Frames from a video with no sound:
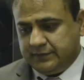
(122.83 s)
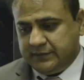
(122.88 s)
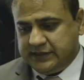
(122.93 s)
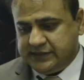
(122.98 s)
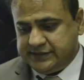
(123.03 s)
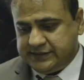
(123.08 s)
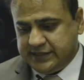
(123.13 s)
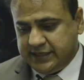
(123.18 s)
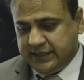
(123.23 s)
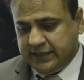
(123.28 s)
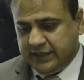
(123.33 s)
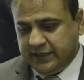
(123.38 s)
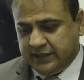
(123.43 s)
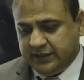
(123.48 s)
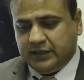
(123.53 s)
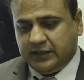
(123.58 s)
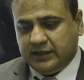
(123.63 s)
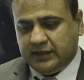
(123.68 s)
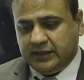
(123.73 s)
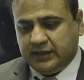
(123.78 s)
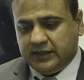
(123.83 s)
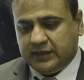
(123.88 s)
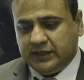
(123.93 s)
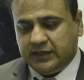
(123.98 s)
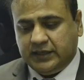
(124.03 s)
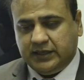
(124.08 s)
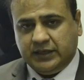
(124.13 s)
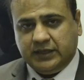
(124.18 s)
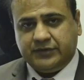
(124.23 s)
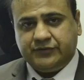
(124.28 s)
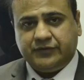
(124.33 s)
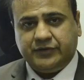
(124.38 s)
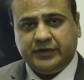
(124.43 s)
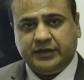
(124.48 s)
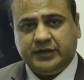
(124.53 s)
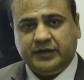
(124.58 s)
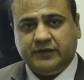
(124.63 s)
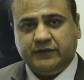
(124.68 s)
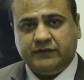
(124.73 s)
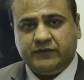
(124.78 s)
maintain in any
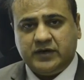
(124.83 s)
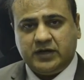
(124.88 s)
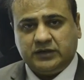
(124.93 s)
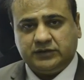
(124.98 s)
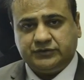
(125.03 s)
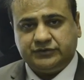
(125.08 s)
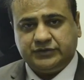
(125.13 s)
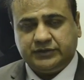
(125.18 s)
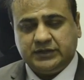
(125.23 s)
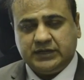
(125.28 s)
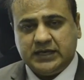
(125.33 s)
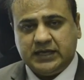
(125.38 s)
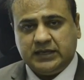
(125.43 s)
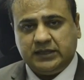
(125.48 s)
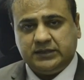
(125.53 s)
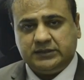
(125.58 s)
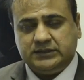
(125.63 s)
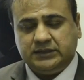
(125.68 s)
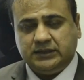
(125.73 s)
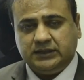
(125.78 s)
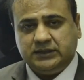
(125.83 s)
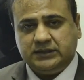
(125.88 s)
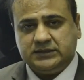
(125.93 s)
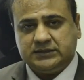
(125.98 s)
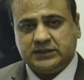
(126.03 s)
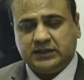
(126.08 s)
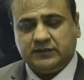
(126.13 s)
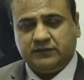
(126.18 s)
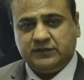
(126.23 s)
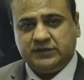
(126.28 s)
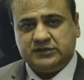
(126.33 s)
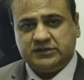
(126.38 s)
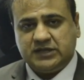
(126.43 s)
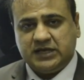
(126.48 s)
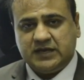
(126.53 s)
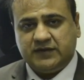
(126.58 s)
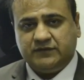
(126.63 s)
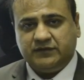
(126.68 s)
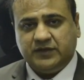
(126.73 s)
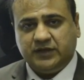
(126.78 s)
treasury functionalities and which
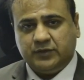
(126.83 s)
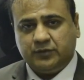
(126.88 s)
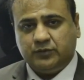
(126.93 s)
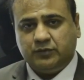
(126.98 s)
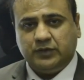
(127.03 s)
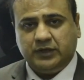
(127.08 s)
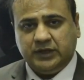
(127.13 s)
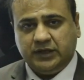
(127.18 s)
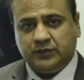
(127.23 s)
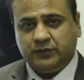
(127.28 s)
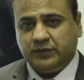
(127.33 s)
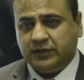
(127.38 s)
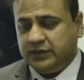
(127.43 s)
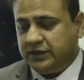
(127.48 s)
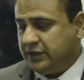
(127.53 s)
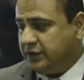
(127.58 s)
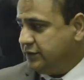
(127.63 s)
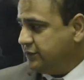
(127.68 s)
have their own liquidity